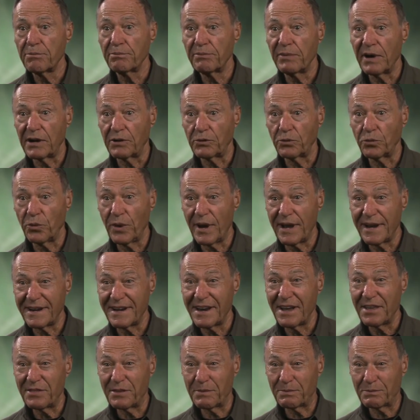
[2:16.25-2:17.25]
But
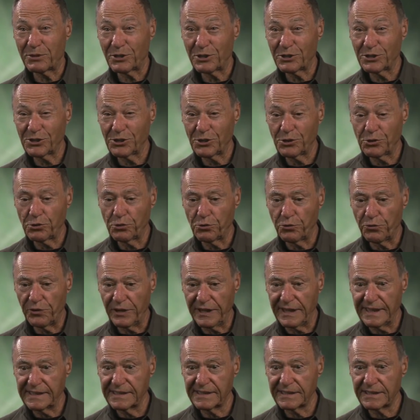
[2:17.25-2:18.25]
when the person who
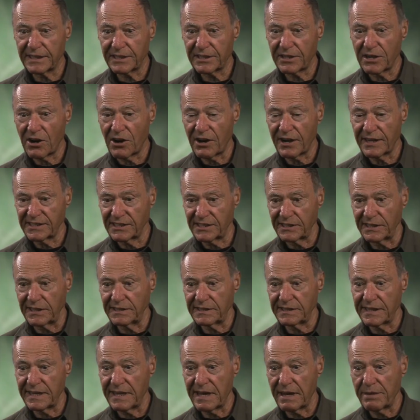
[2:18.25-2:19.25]
reads the card,
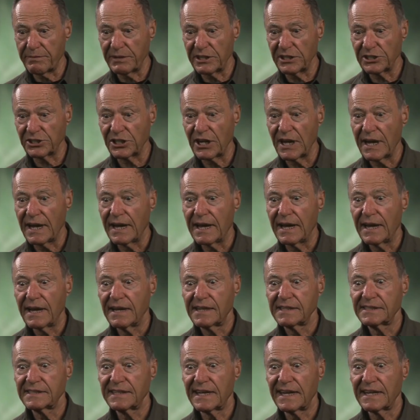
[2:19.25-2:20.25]
sees the image,
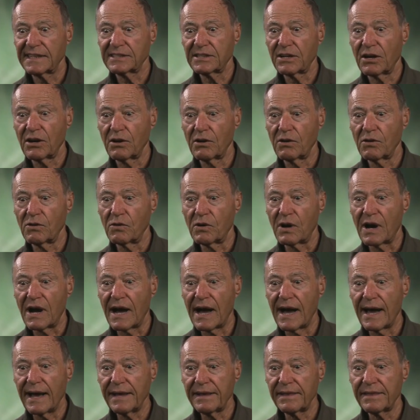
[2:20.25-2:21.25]
says, oh,
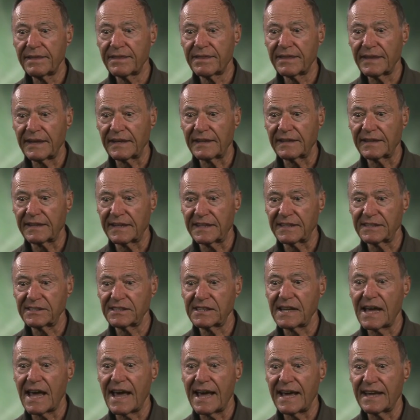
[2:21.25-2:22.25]
I think
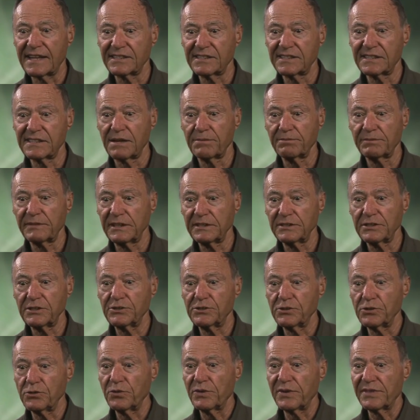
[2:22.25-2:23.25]
this has something to
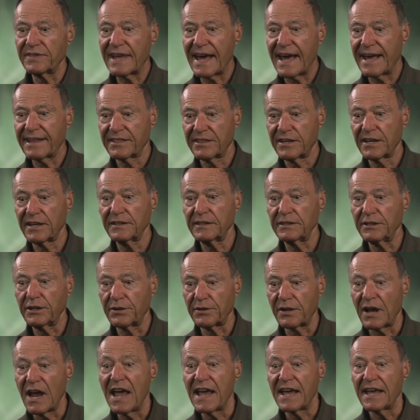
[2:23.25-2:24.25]
do with that, that, and the
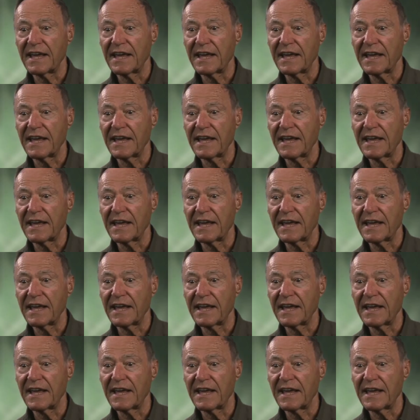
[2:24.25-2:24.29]
other,